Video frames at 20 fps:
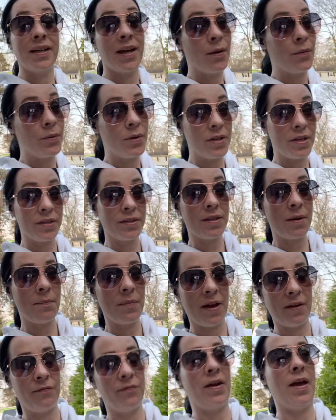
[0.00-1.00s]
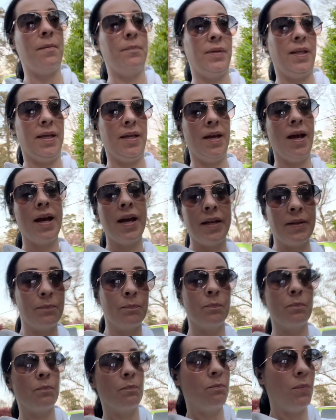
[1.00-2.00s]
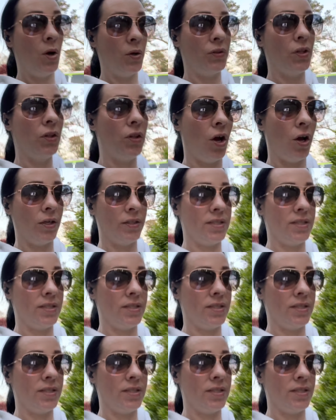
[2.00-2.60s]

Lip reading: out with my family. I mowed the lawn